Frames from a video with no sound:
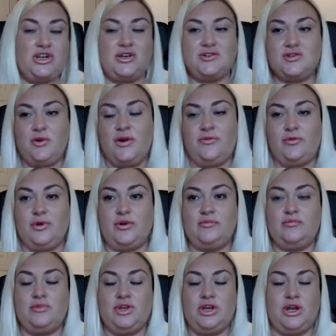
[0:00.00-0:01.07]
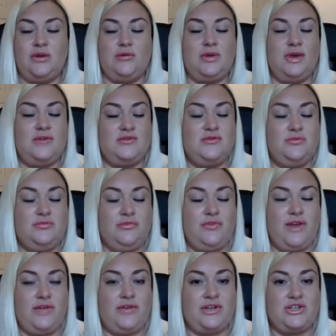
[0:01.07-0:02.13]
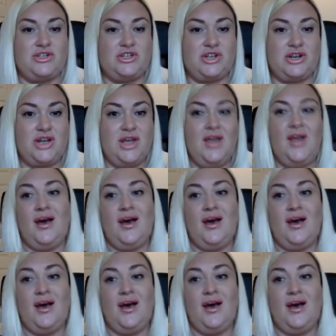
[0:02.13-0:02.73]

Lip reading: because not everyone, you know, goes VAT registered.